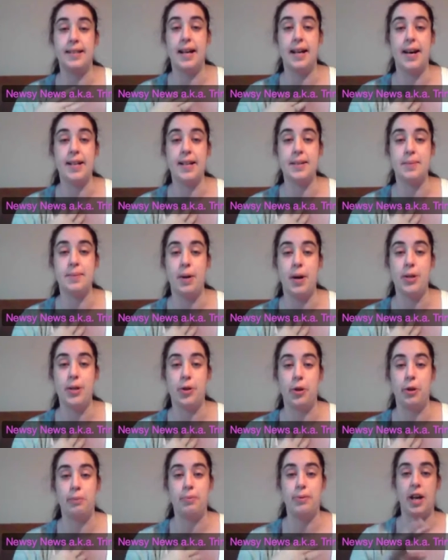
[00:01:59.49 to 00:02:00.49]
Now that's my
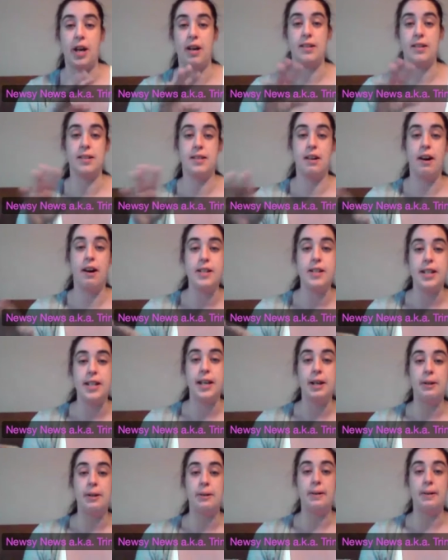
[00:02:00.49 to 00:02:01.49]
job to go and tidy
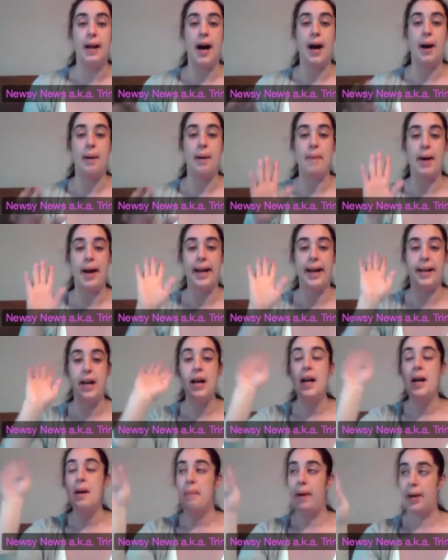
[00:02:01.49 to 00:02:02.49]
it all up, make
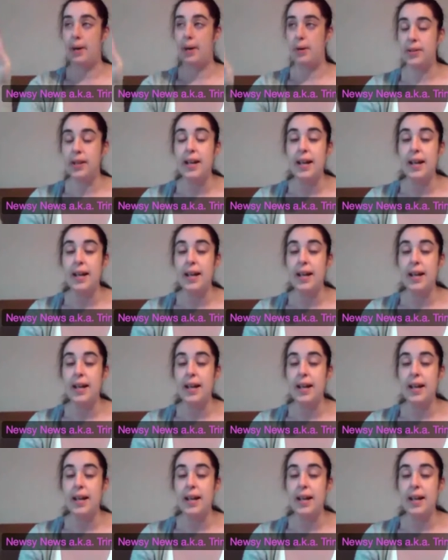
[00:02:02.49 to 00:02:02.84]
make all